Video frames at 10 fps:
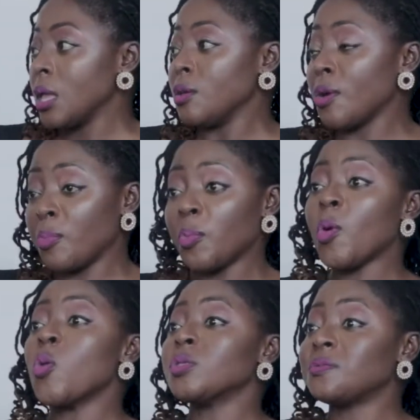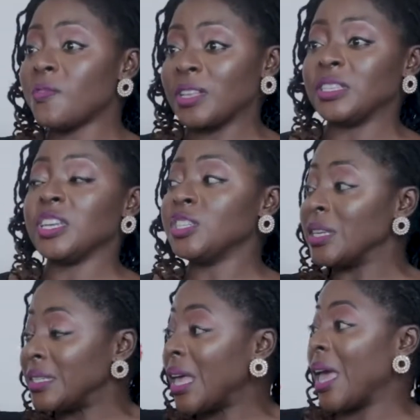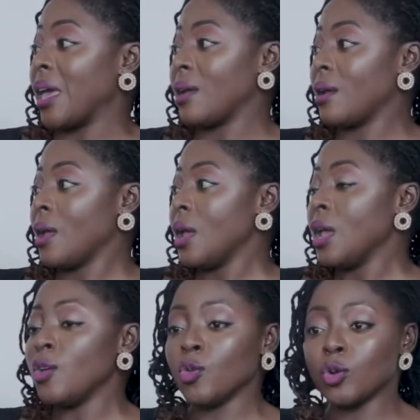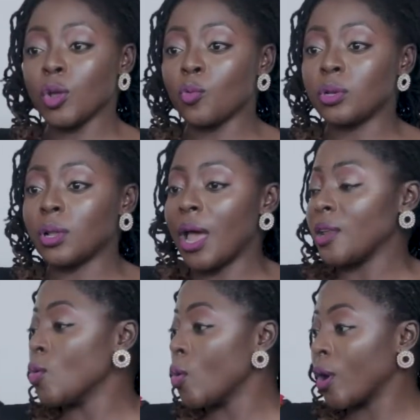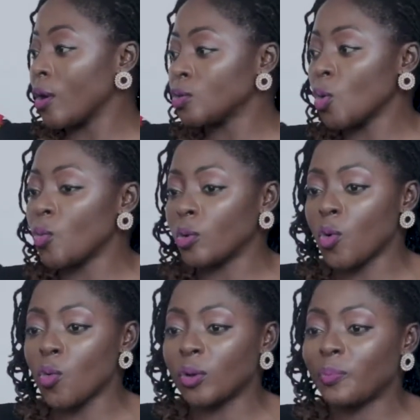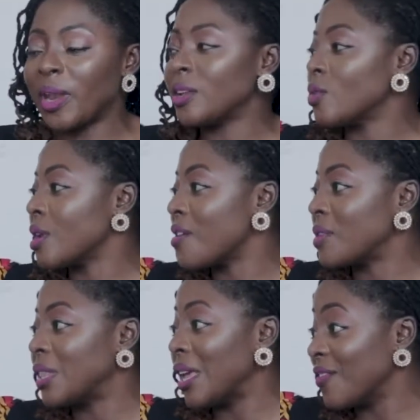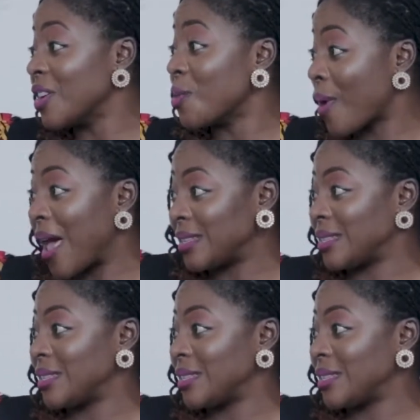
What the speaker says: There are people whose fascination is hair. You know, I know girls who would plait on everything, even grass.